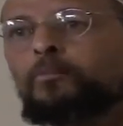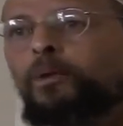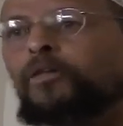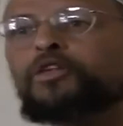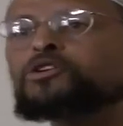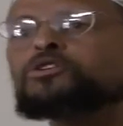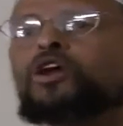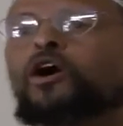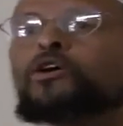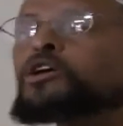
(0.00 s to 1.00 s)
But the
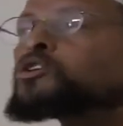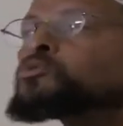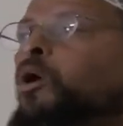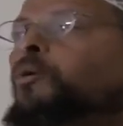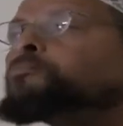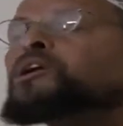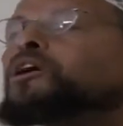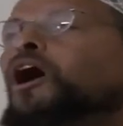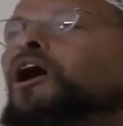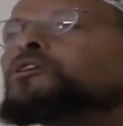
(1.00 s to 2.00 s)
sternness won't
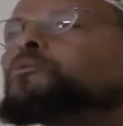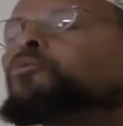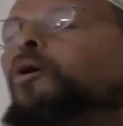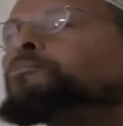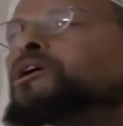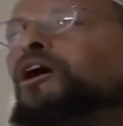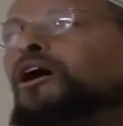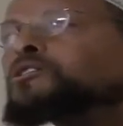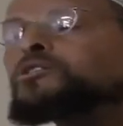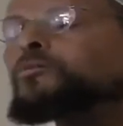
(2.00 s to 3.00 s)
because won't
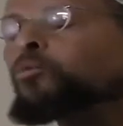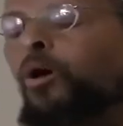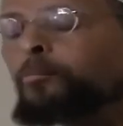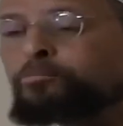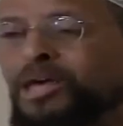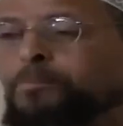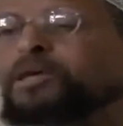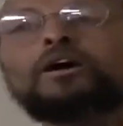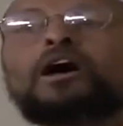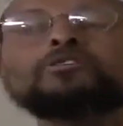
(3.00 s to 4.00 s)
because won't be
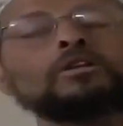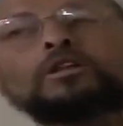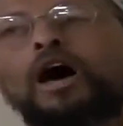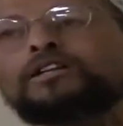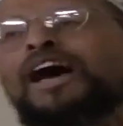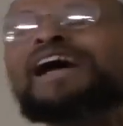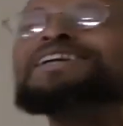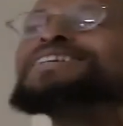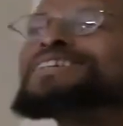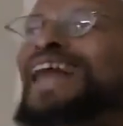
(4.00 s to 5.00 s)
because Allah
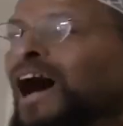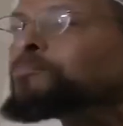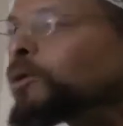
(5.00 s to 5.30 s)
Ta'ala is not